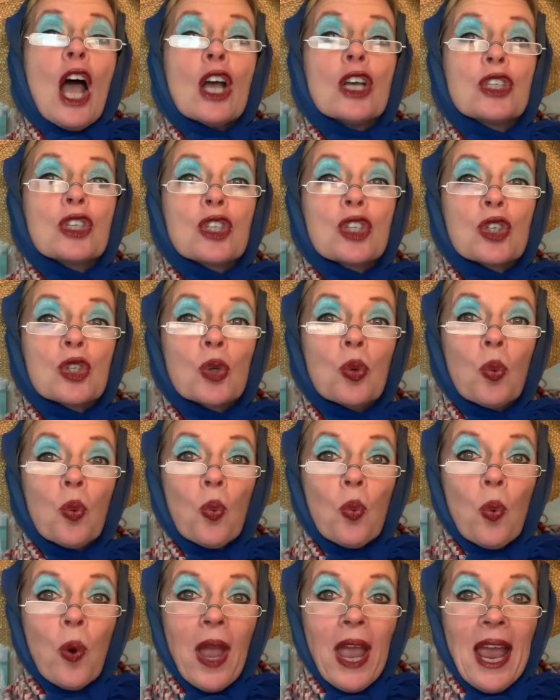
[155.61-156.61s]

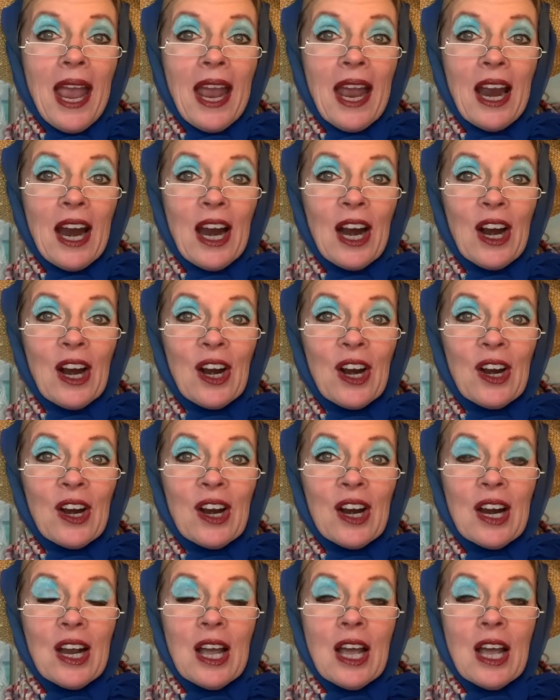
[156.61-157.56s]
square.